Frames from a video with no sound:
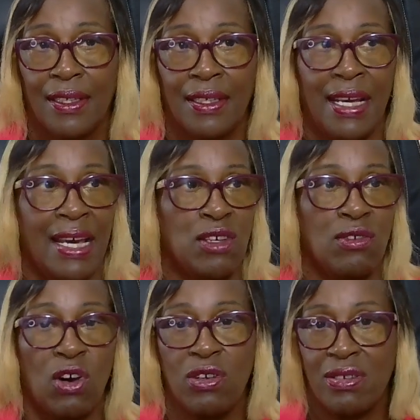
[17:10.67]
Yeah, you've
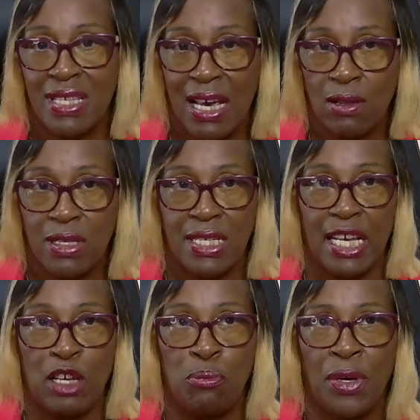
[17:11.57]
got your sales
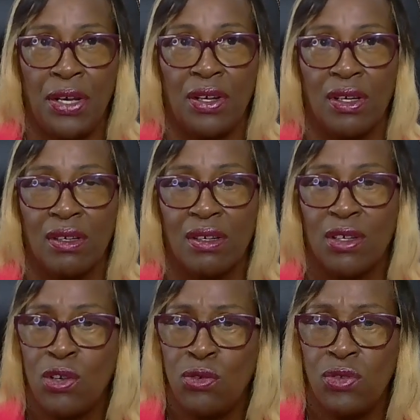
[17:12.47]
team, but
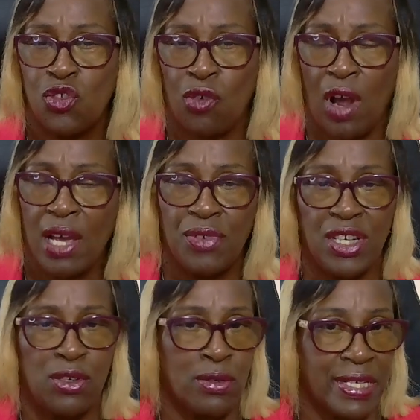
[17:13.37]
who's driving
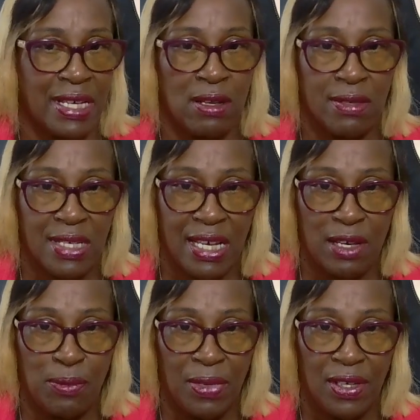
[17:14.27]
your sales team?
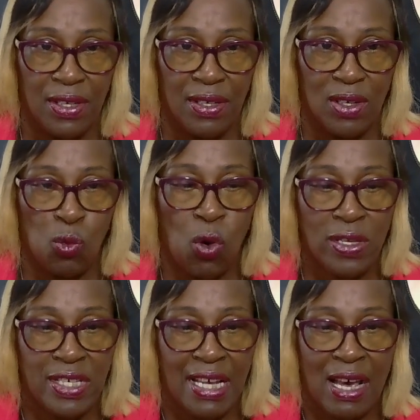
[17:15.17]
What
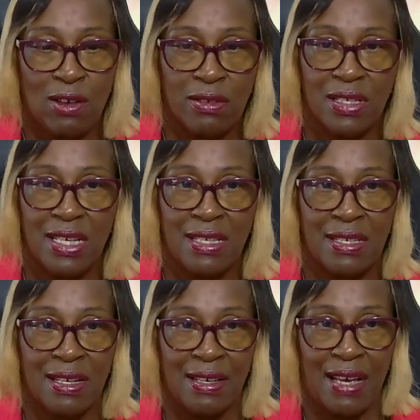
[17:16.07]
sales
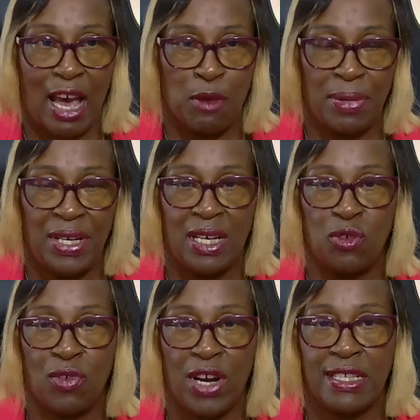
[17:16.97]
is happening,
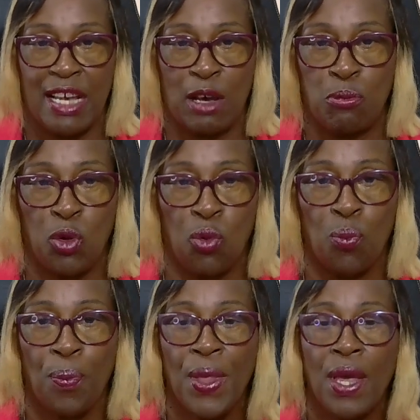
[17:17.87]
for example?
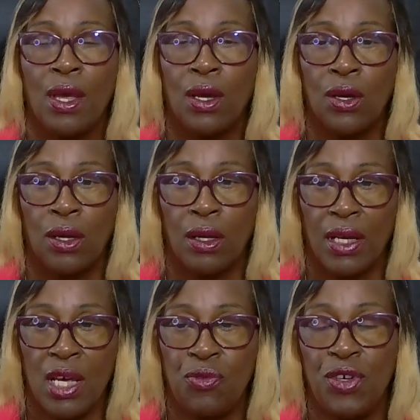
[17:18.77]

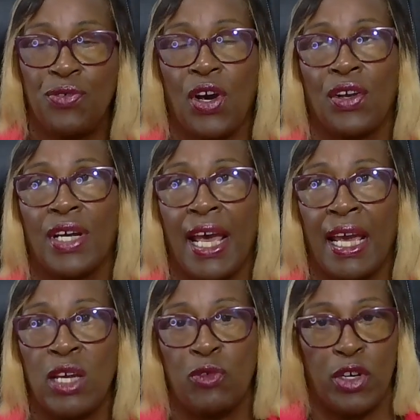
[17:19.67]
If you've got
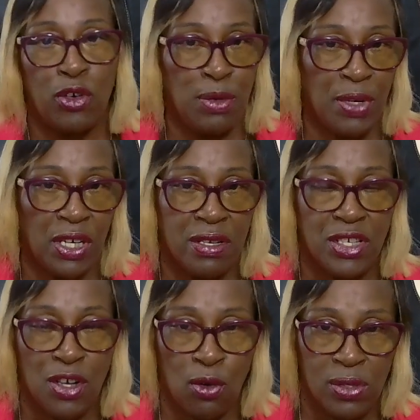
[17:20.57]
a recruitment
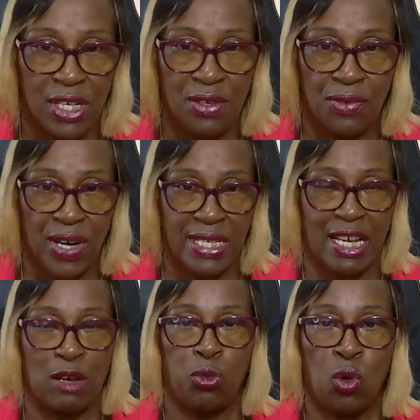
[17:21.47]
consultant, for
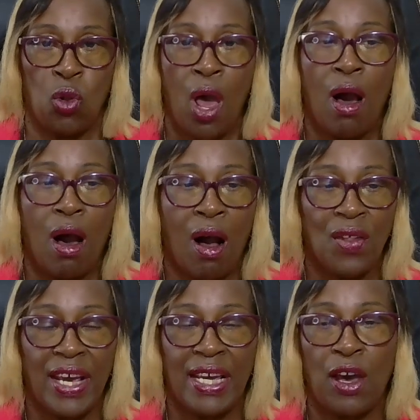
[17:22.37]
example, are
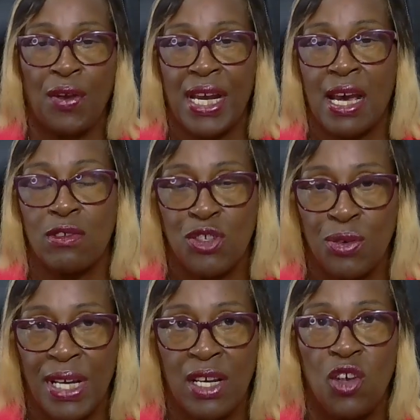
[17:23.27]
they going out
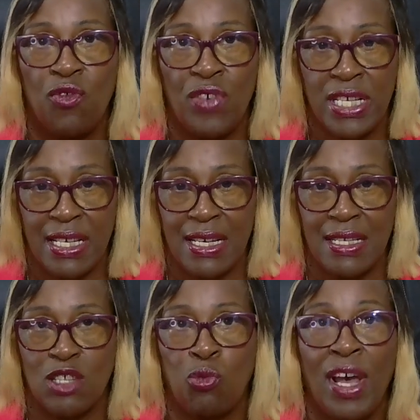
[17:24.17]
doing
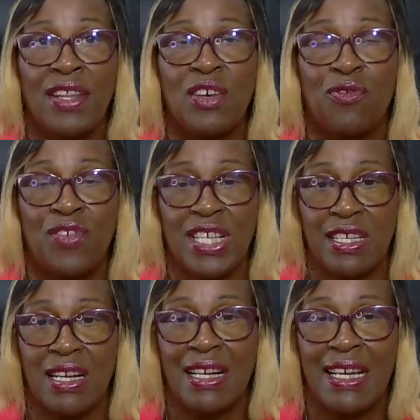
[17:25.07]
visits where they're
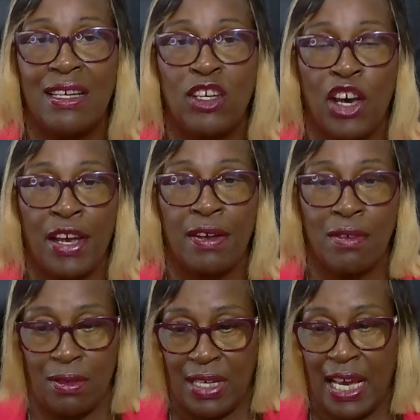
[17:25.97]
physically get,
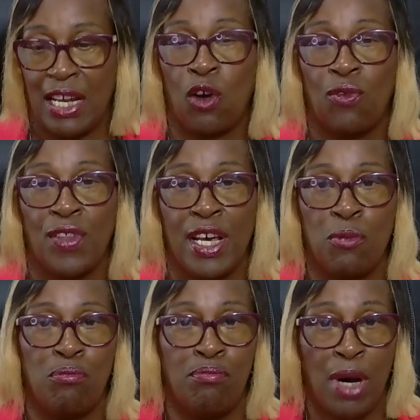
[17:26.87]
getting off their
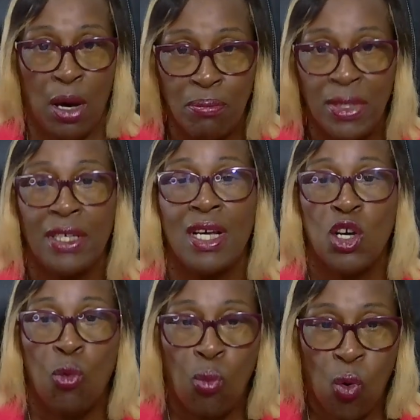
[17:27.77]
bum,
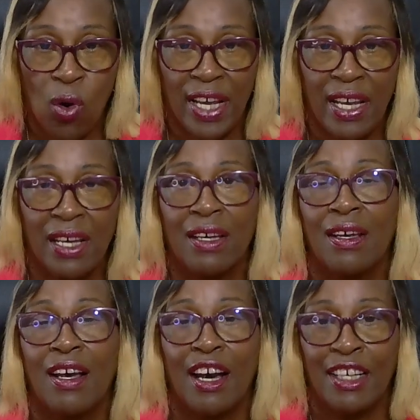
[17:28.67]
walking
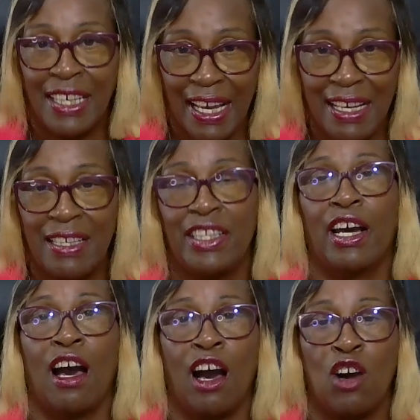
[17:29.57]
and getting in the
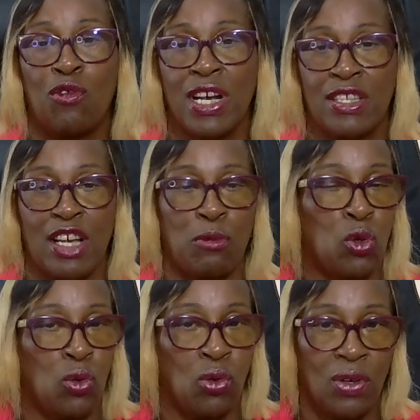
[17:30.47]
car, for example,
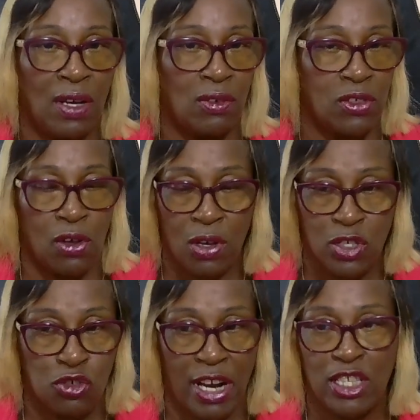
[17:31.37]
or on
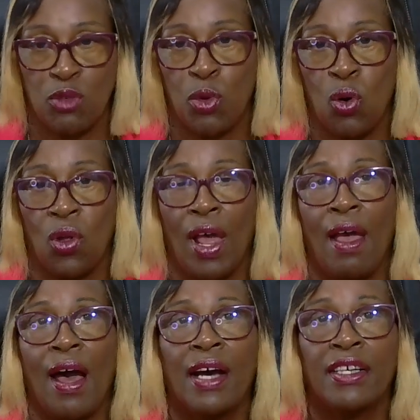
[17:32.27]
transport,
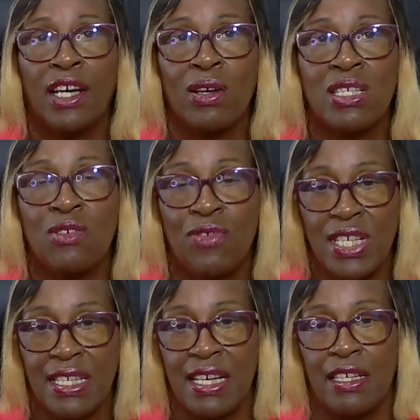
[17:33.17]
and going to
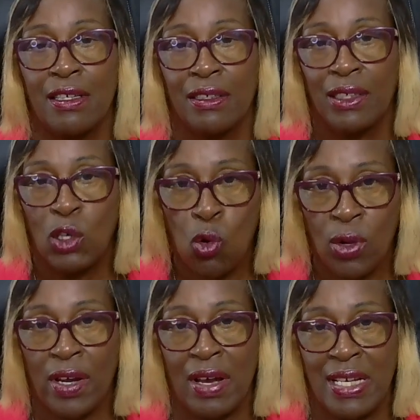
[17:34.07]
visit
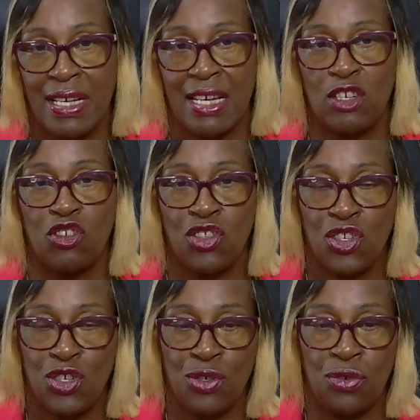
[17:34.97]
organizations
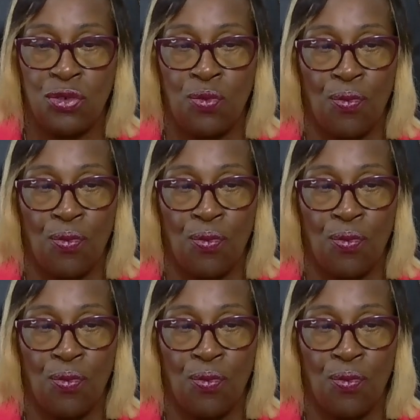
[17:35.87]
to